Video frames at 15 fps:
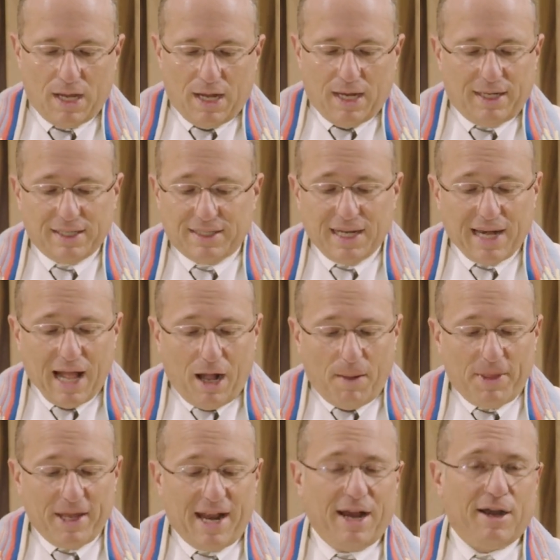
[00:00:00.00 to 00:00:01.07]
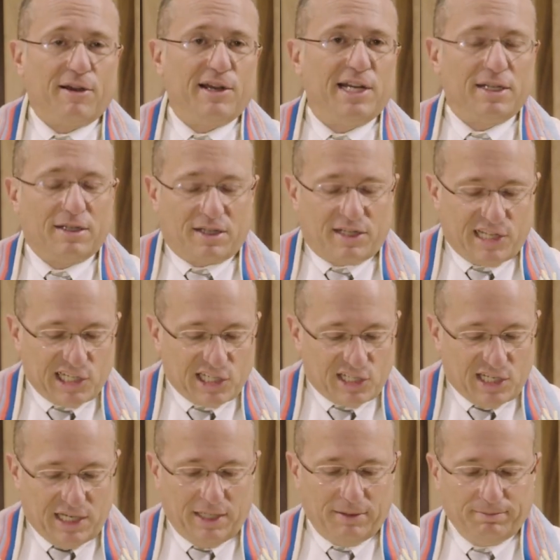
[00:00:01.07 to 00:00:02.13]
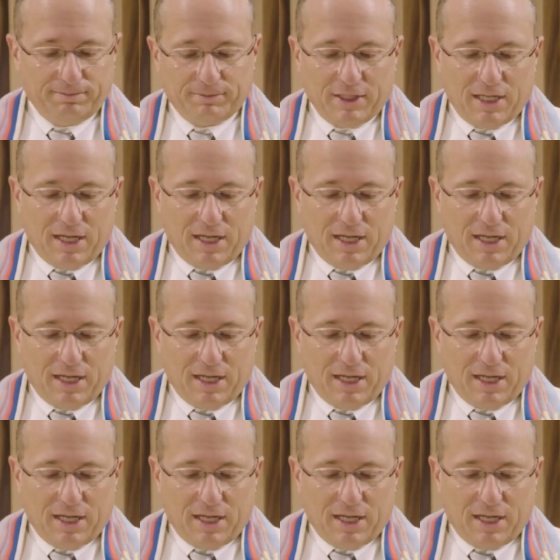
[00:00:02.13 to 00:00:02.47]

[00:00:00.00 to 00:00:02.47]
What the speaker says: It does not help that Harry is 16